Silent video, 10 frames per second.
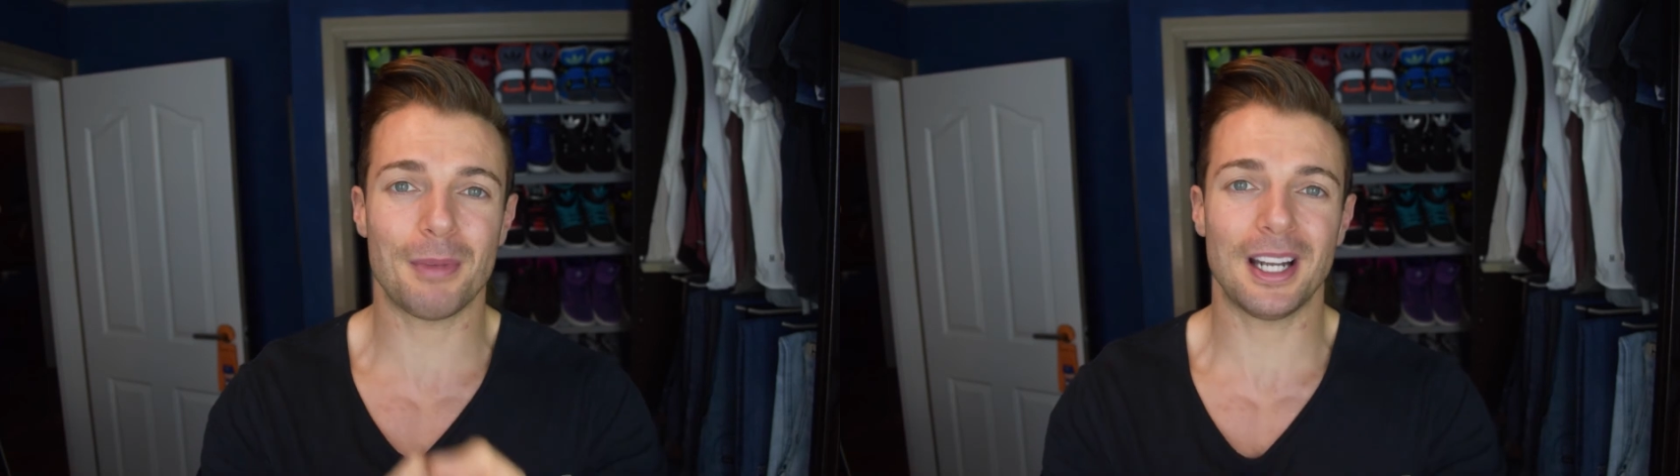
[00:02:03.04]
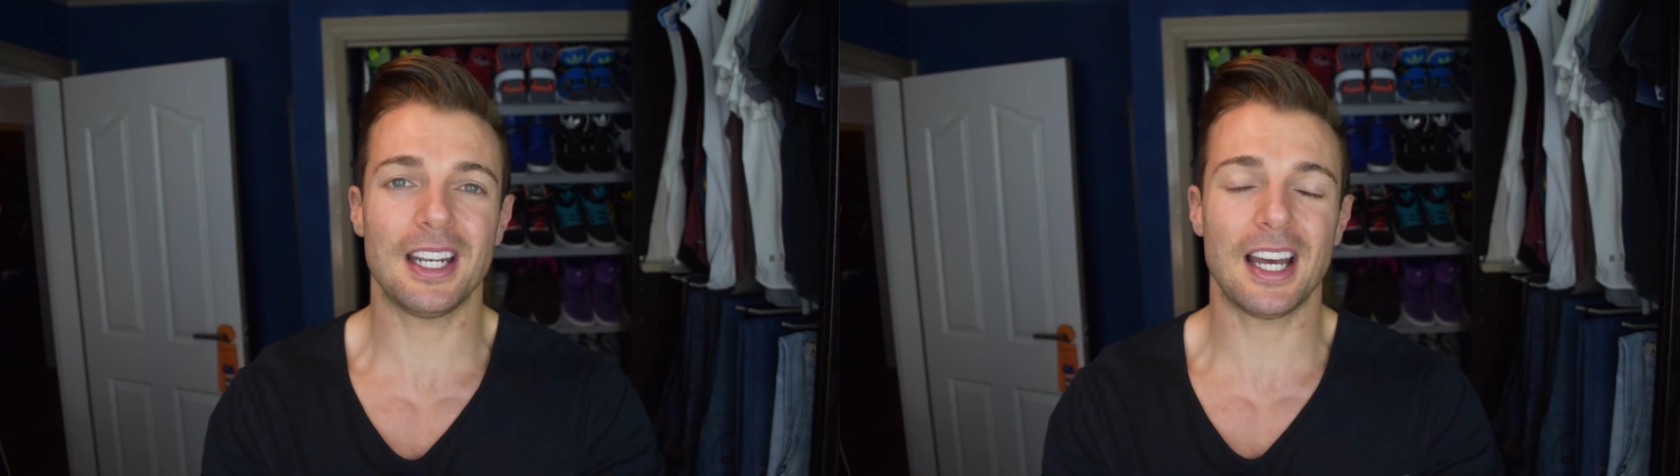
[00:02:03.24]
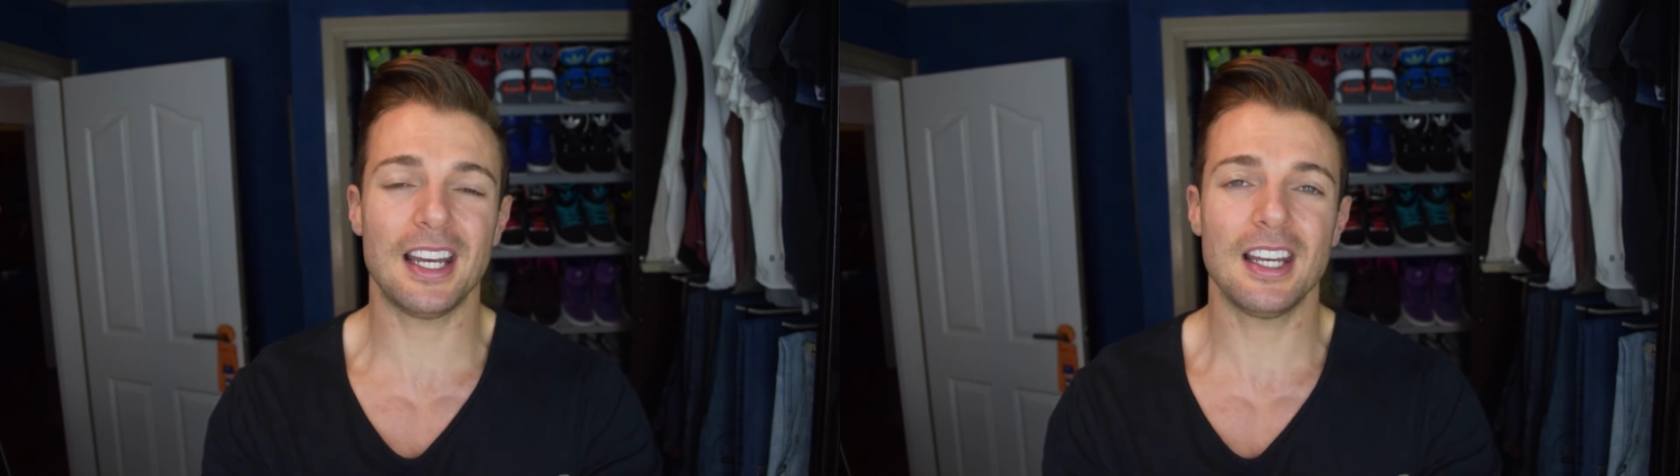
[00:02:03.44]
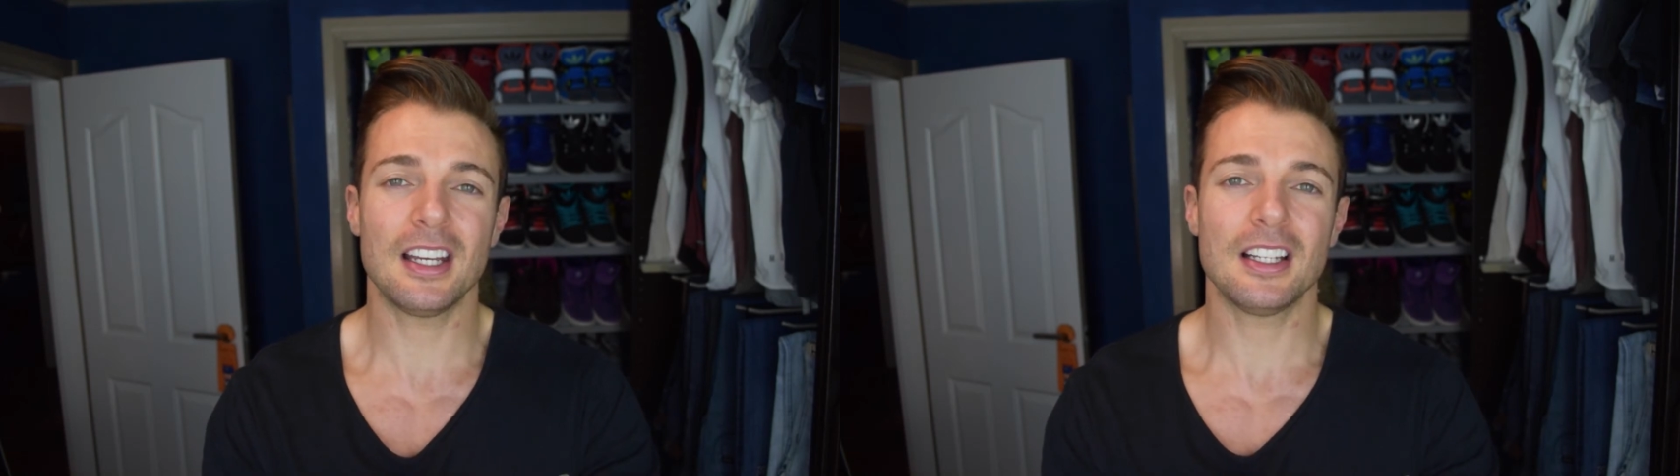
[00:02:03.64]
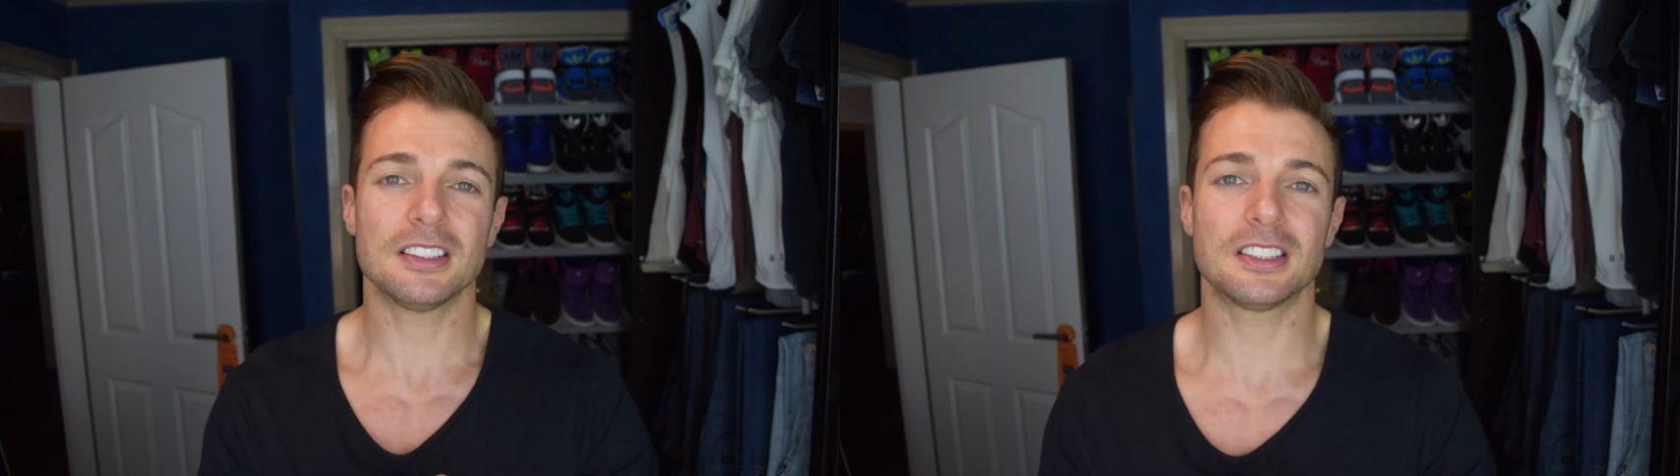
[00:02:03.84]
Monday.
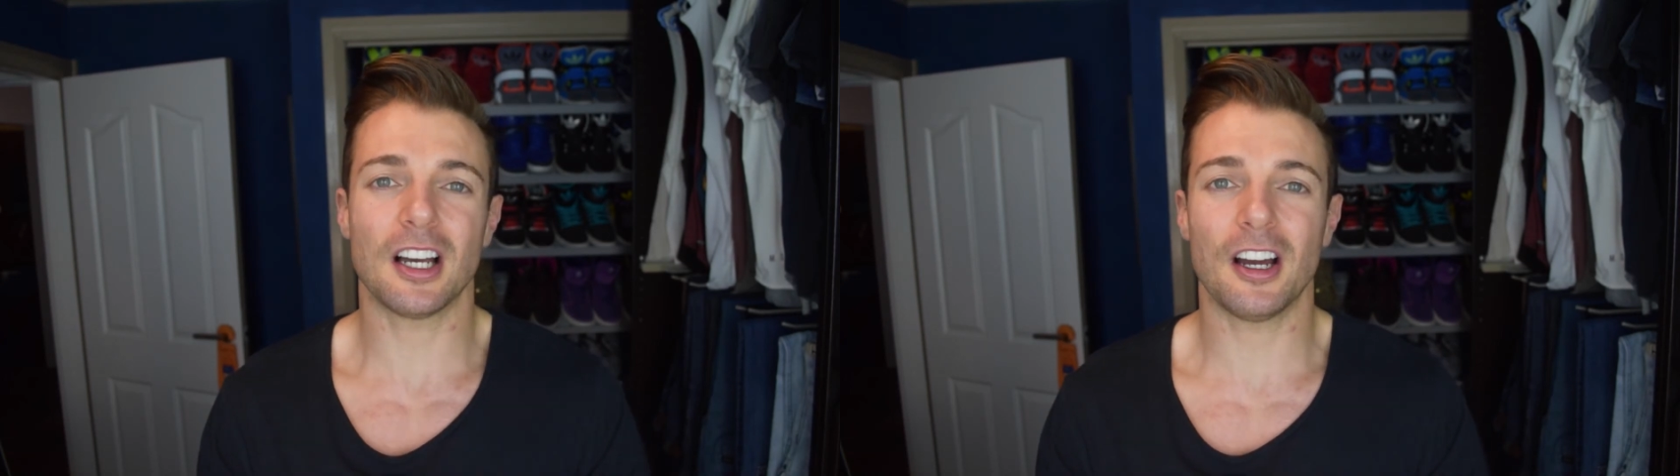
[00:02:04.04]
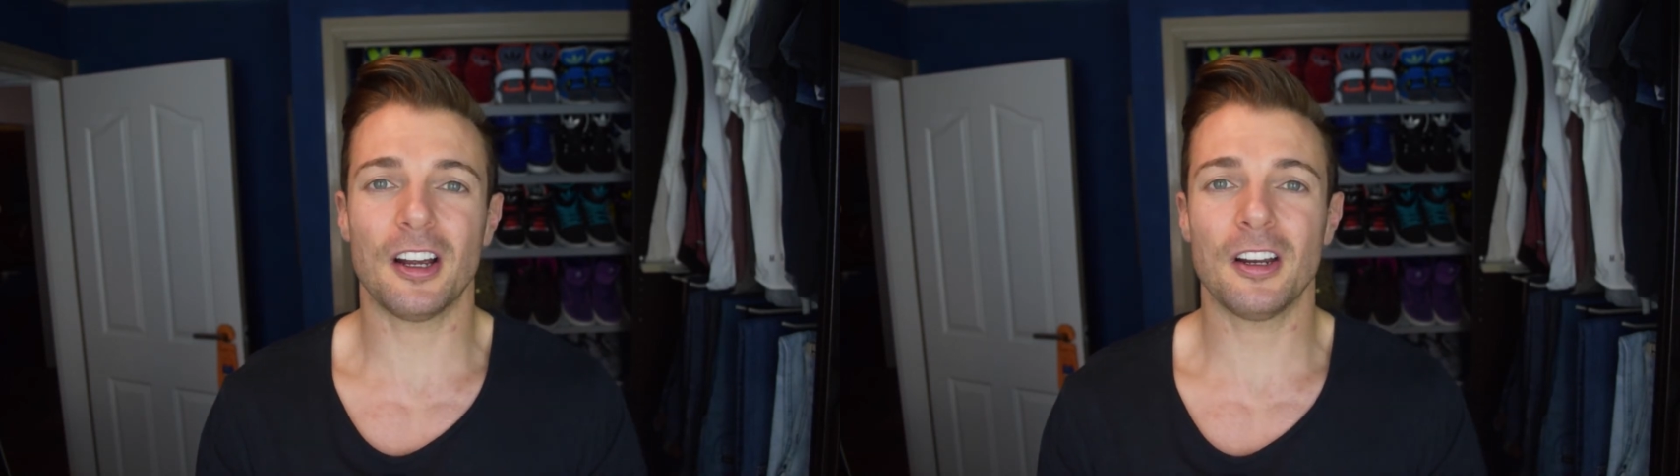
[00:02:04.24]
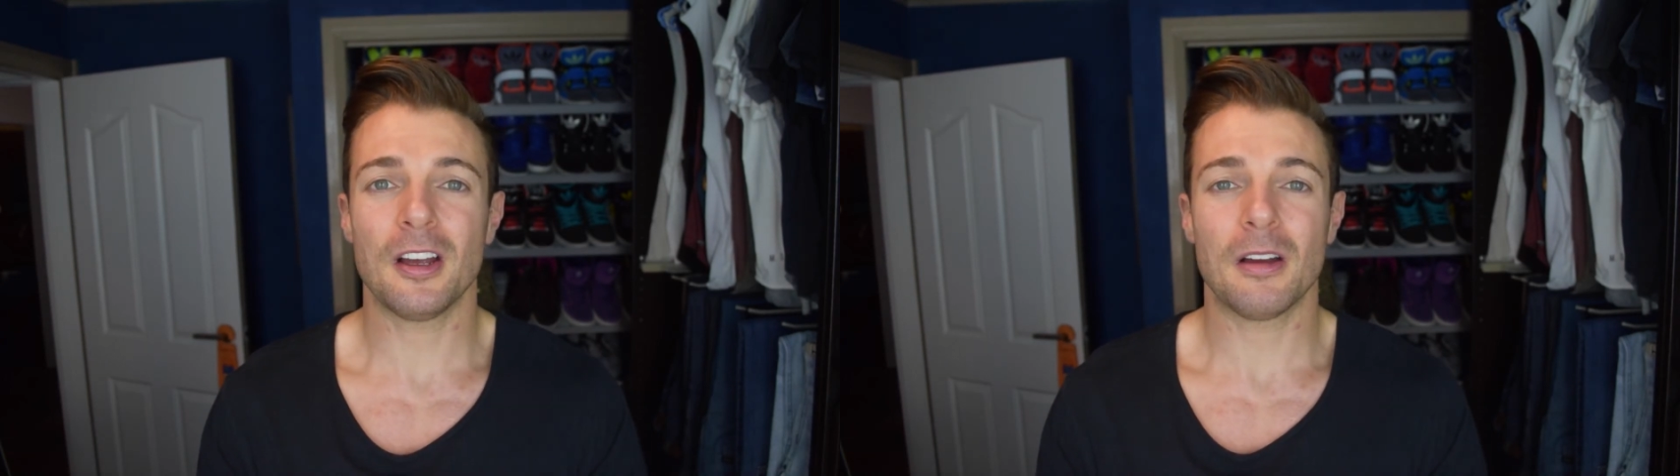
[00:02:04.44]
So